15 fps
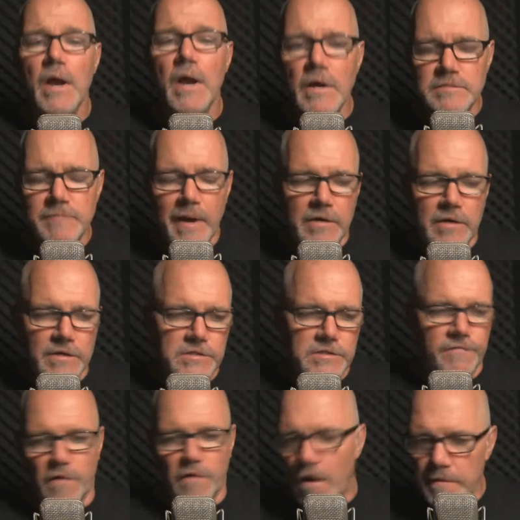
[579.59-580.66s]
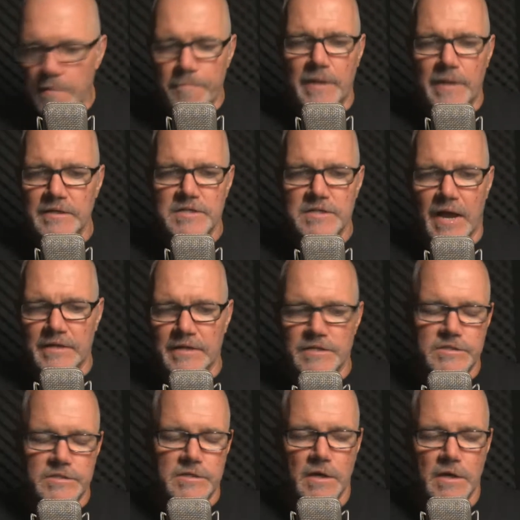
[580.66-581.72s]
Here's my question for all the budding
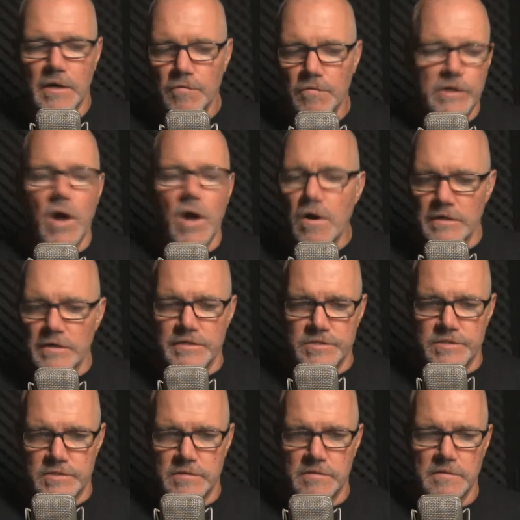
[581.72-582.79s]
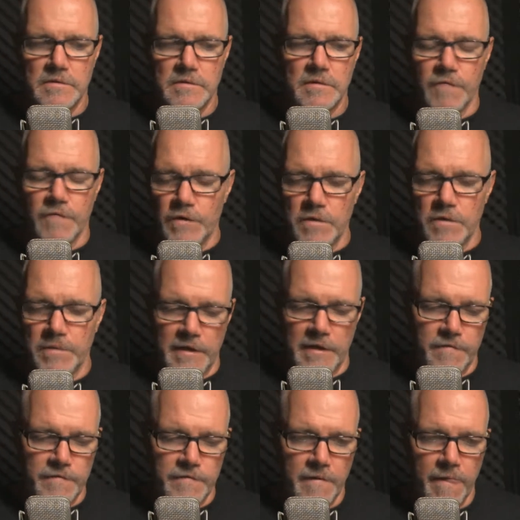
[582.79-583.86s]
scientists, regardless of what you
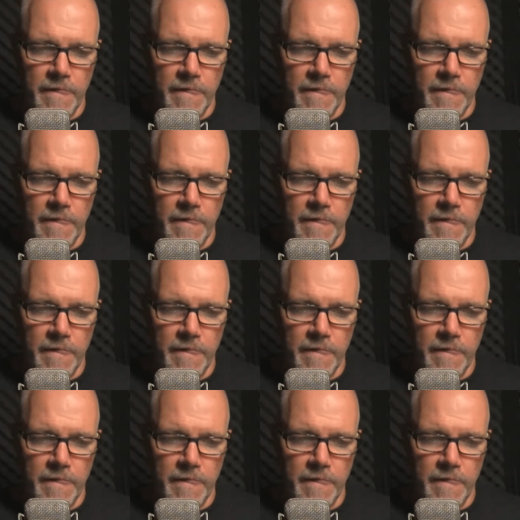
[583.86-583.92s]
believe.